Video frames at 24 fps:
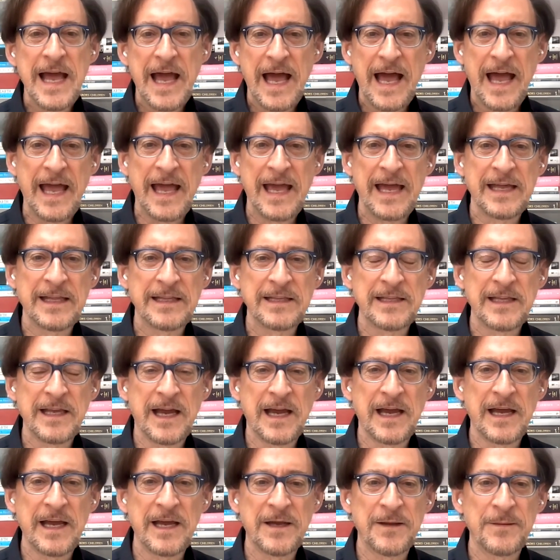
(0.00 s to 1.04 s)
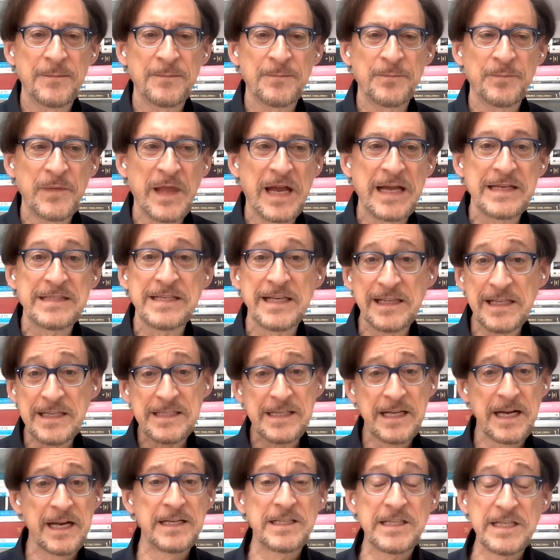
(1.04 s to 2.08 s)
And um, I said,
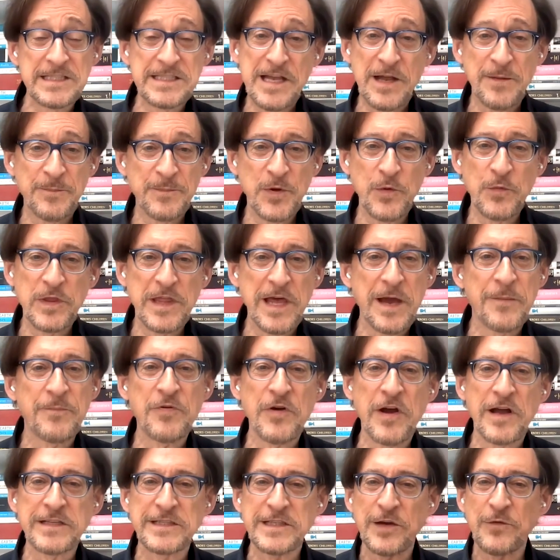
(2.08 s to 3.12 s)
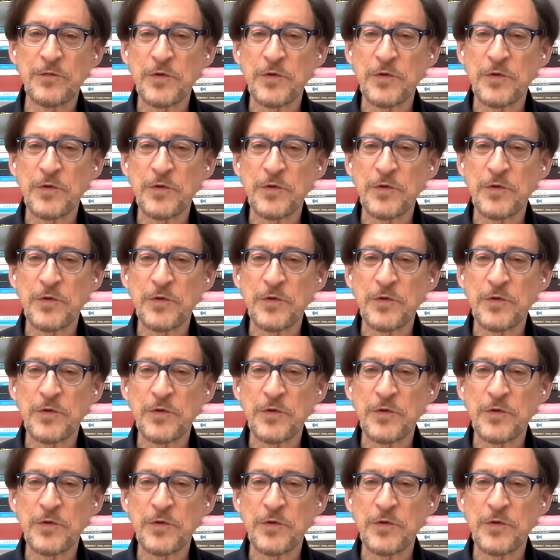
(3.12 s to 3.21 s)
listen, I just helped you with that project.